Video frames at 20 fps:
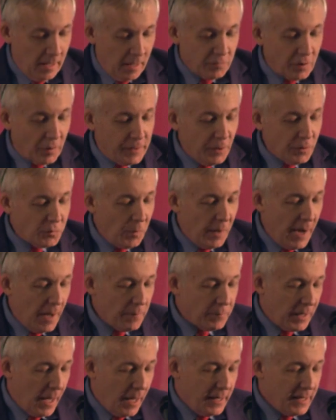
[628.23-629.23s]
So here's what
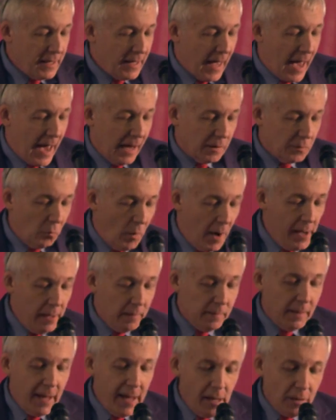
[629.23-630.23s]
I'm getting at.
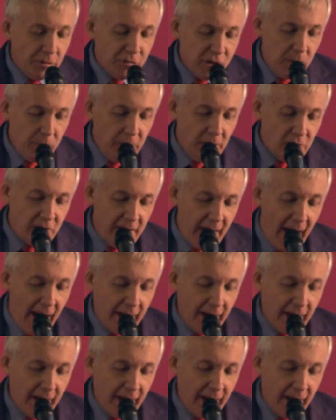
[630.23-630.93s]
While LGBT